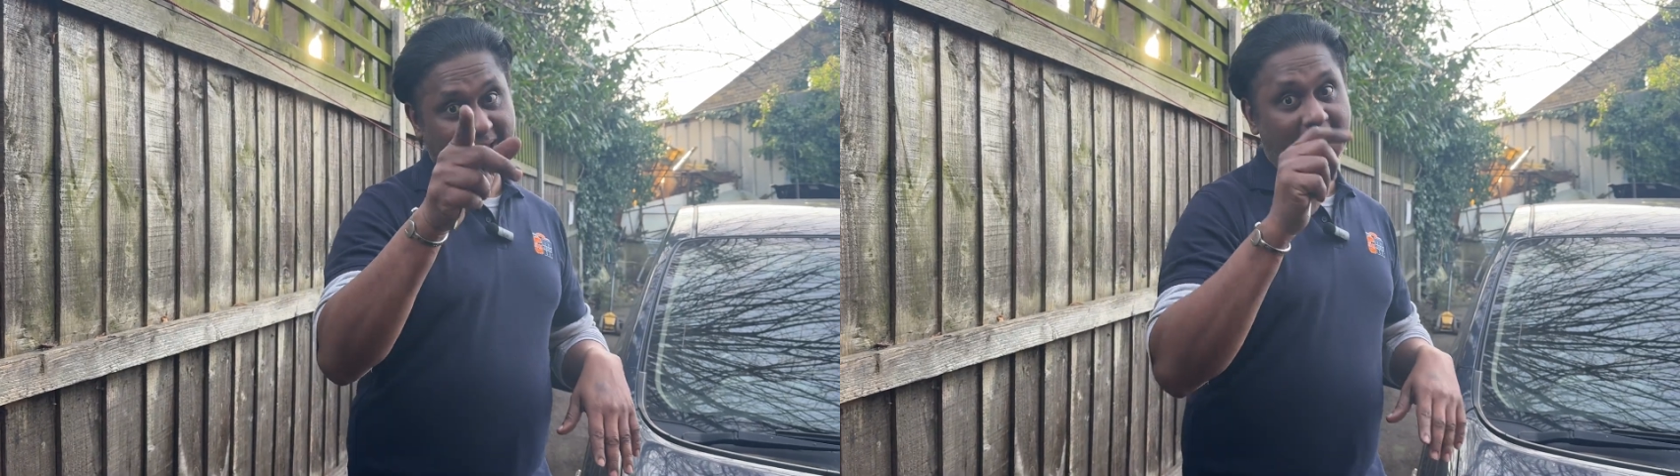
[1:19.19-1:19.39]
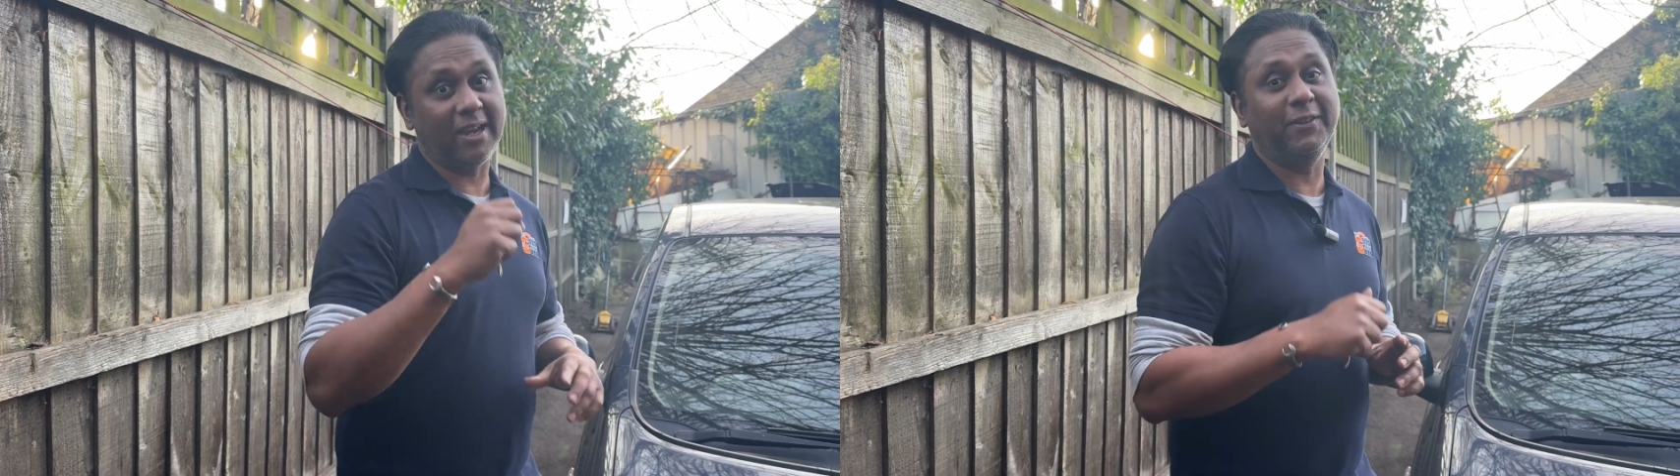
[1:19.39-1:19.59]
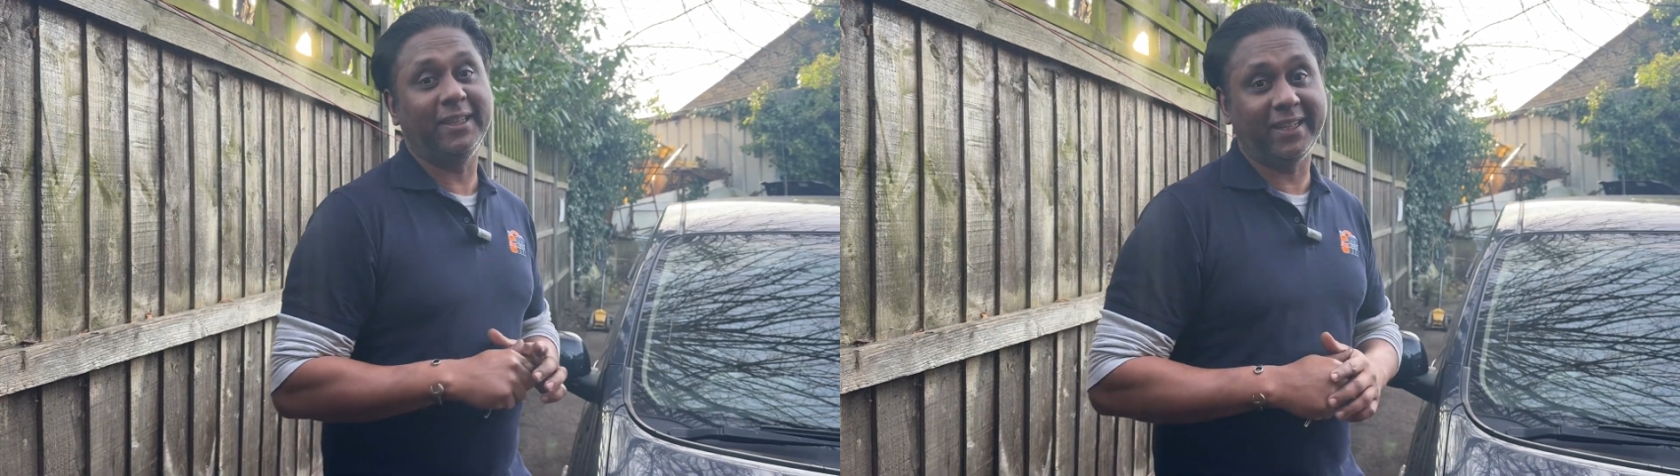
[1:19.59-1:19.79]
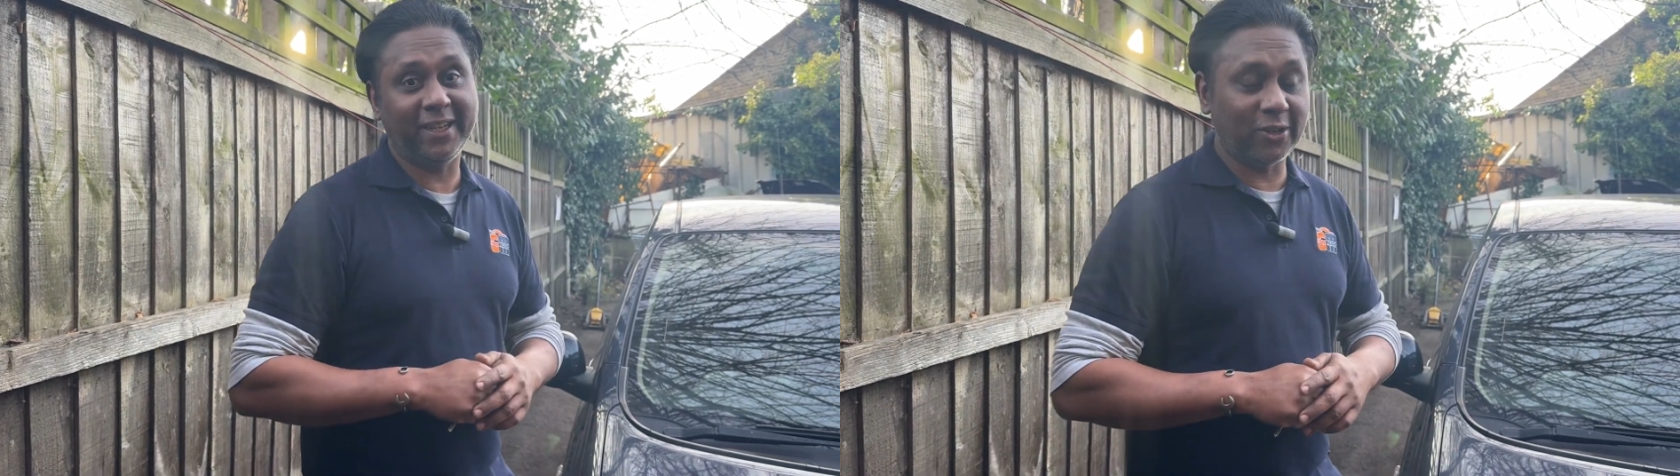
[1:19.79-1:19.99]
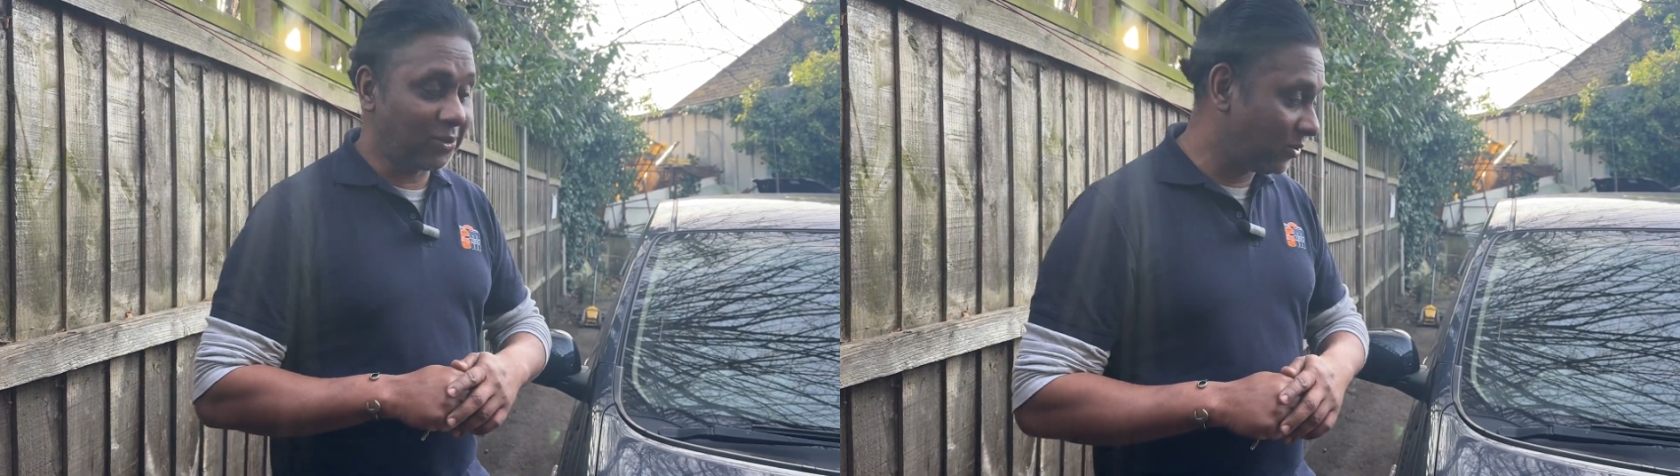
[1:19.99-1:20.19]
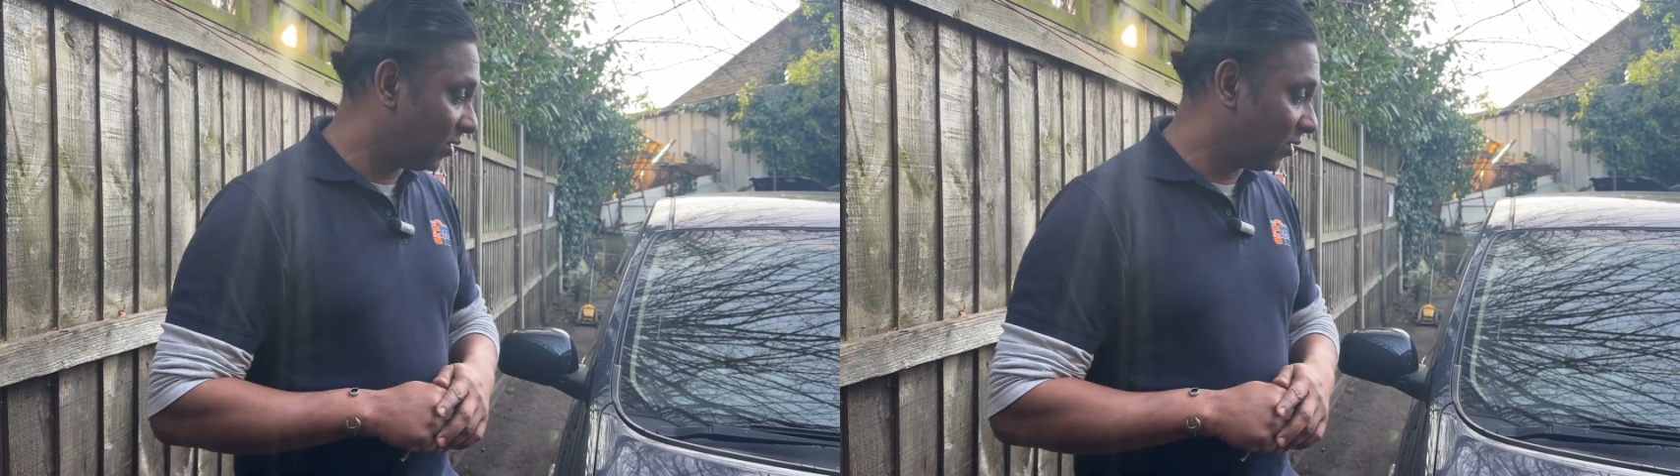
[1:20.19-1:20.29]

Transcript: I'll be with you.